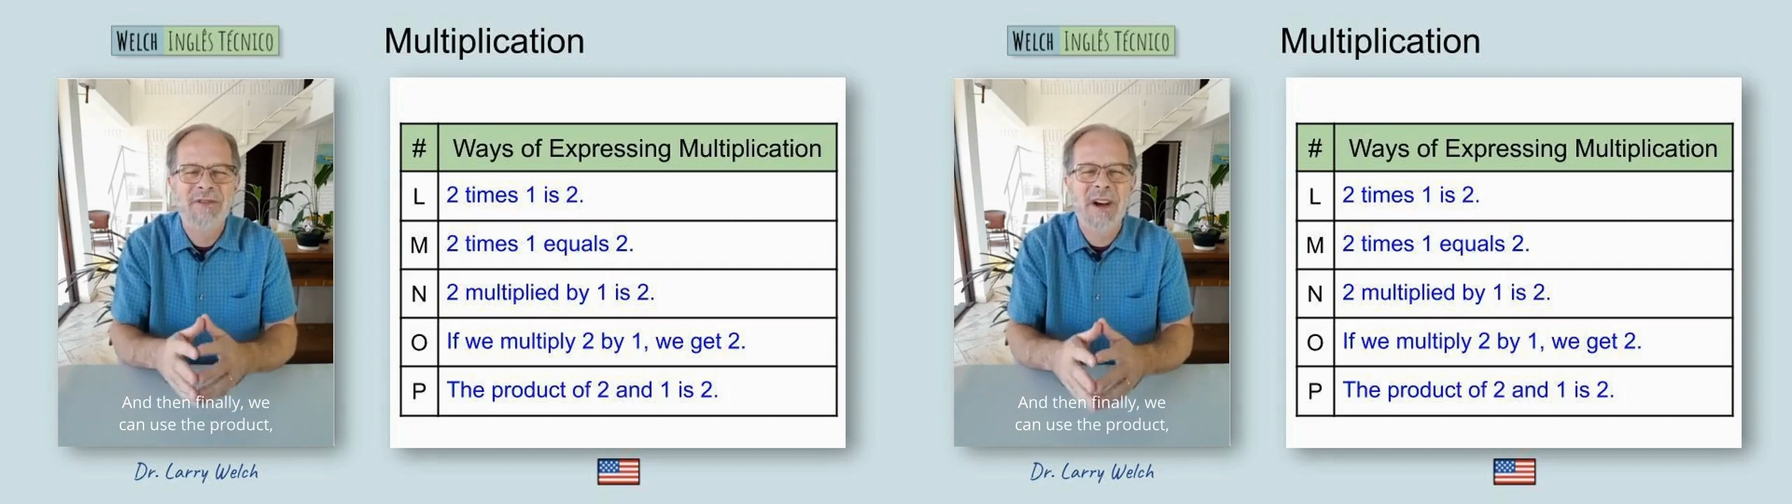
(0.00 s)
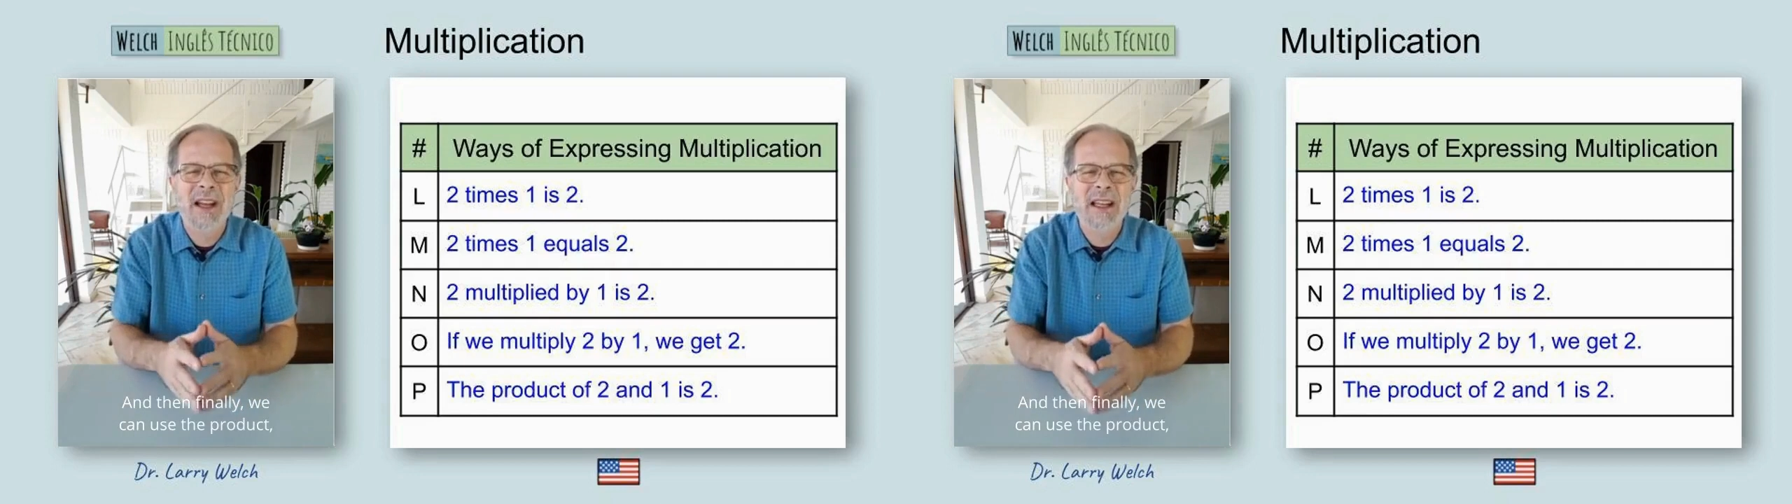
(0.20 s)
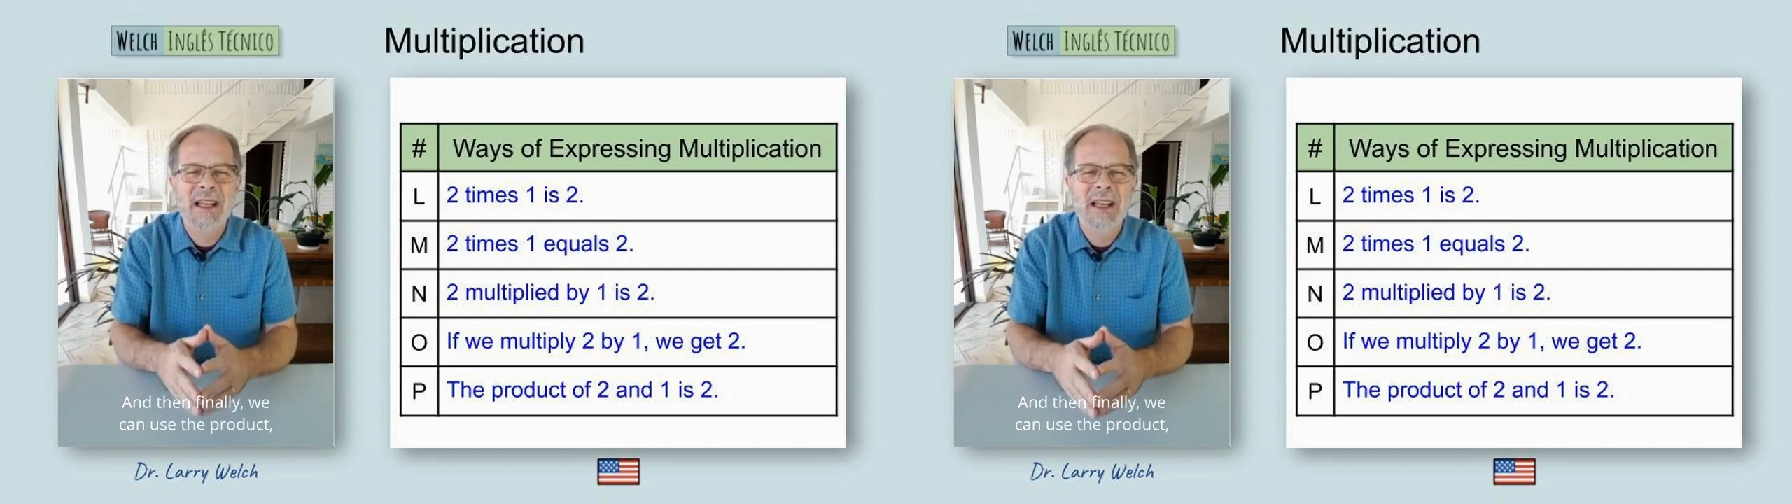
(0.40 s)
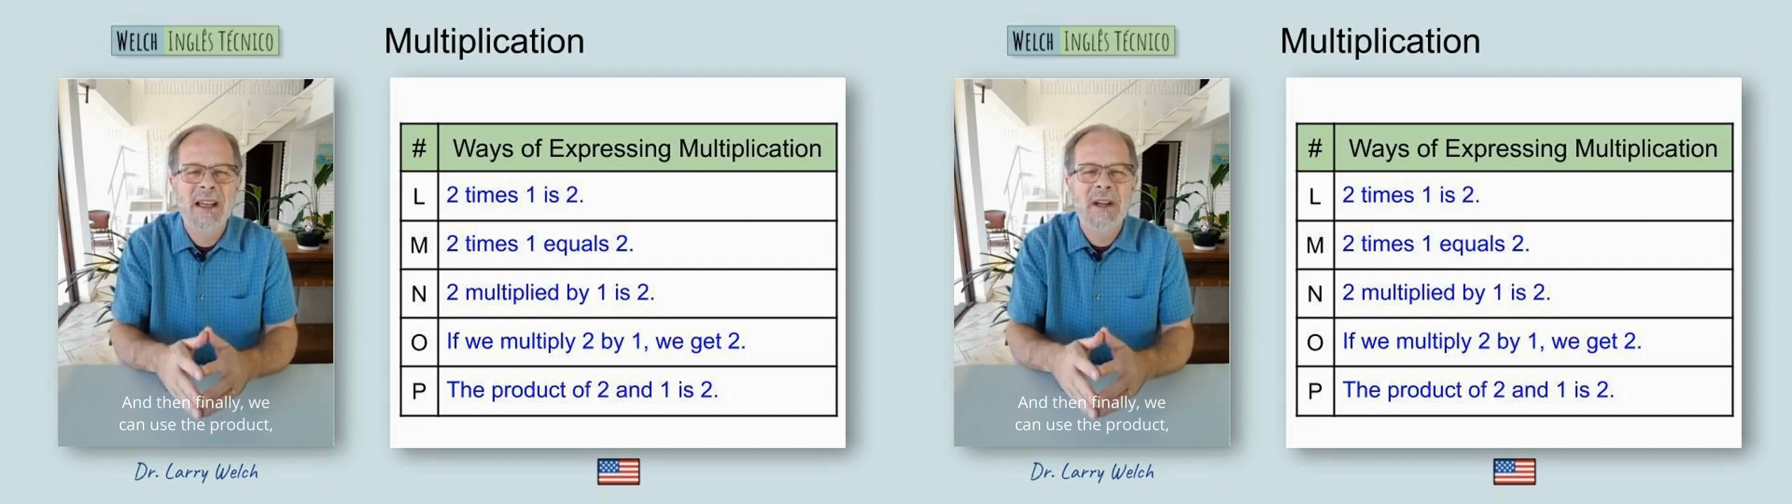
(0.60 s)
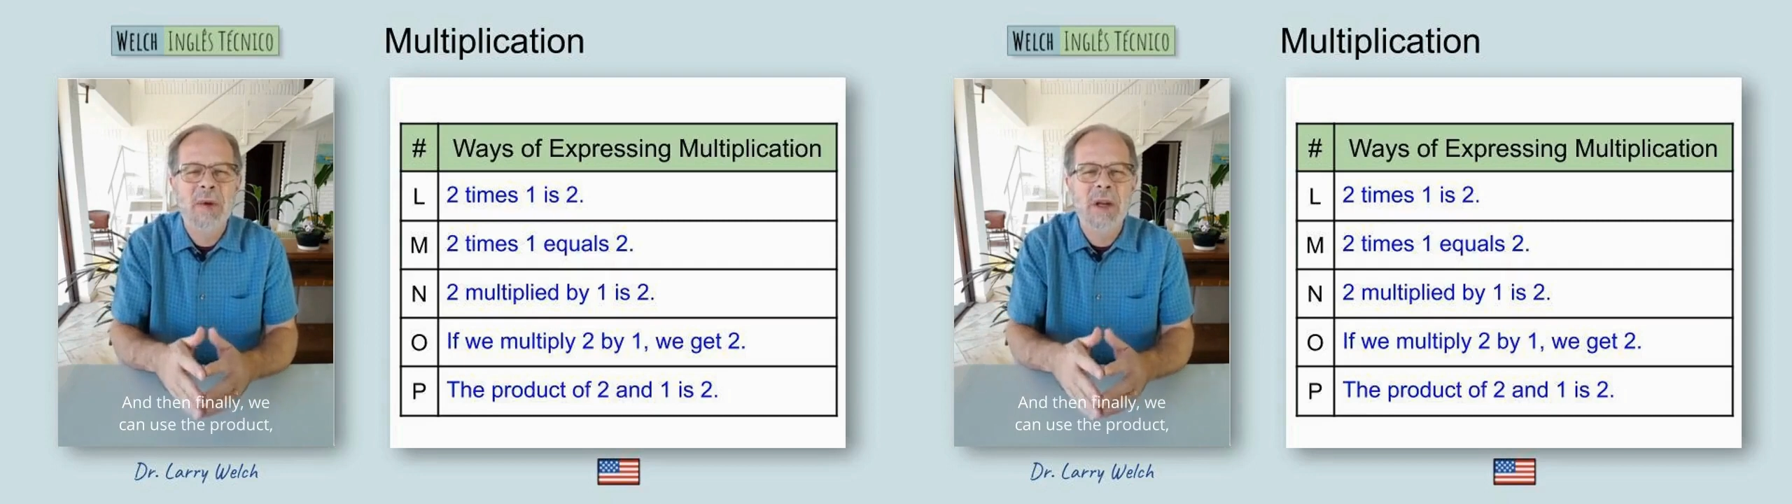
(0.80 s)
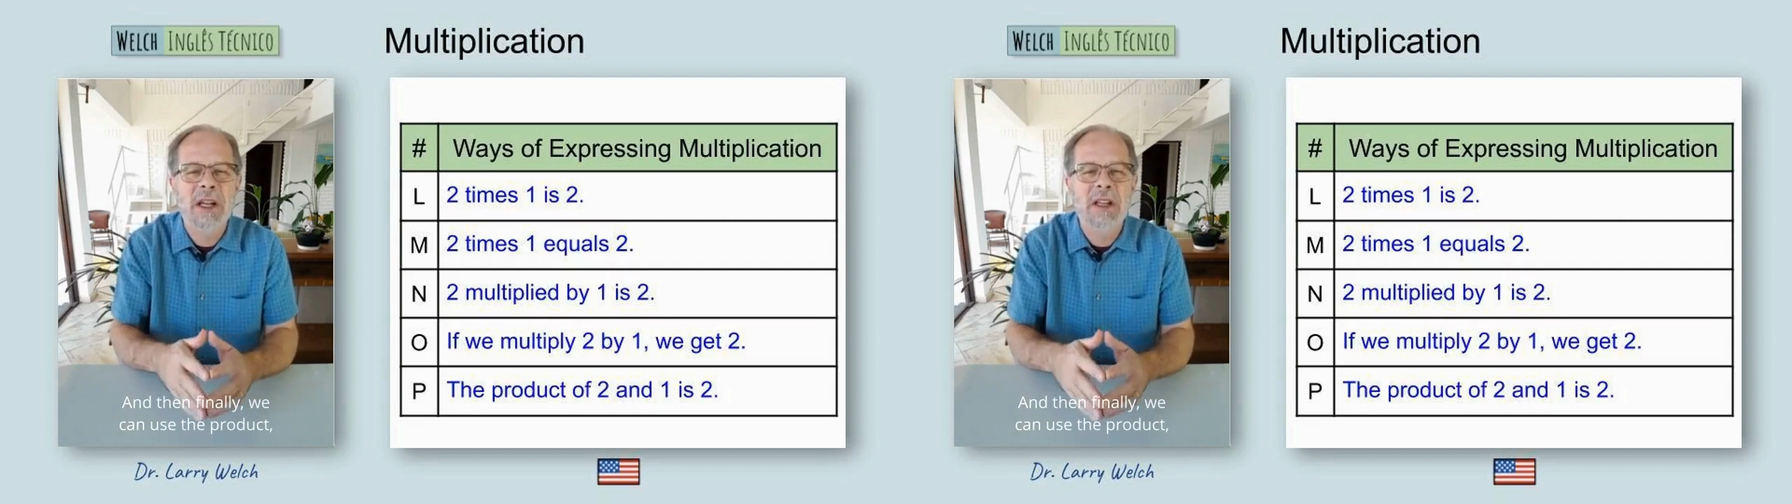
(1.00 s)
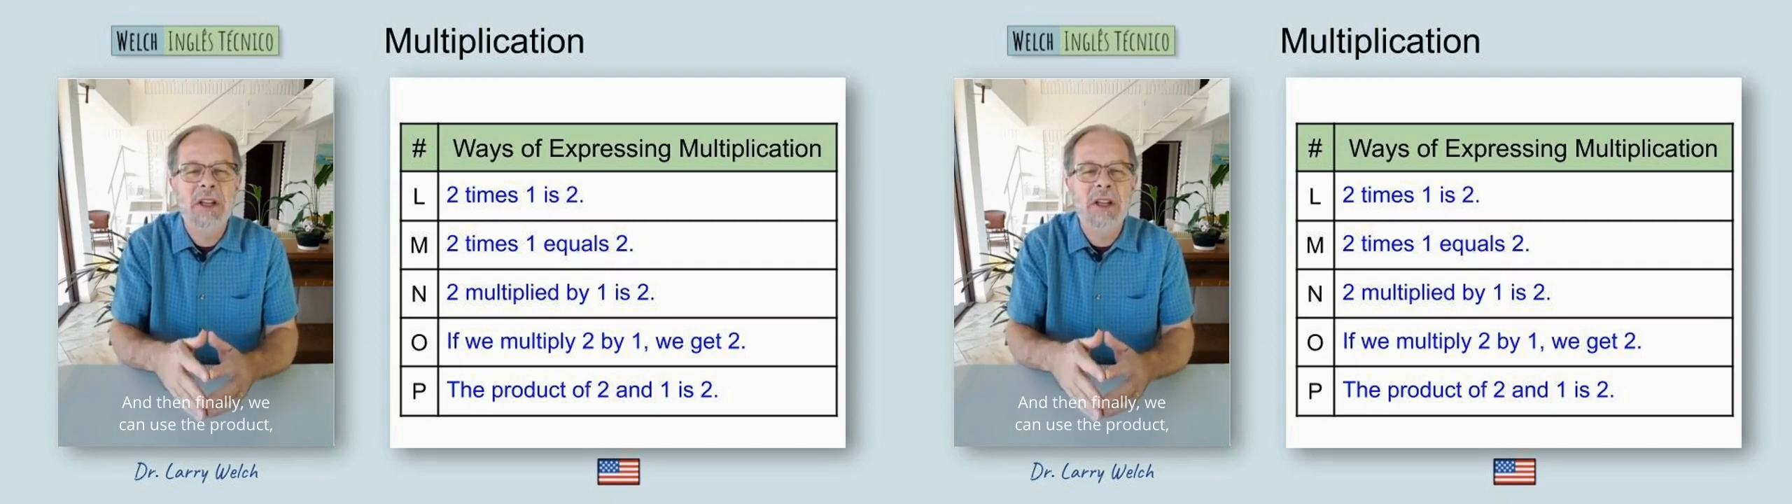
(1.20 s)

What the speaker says: finally, we can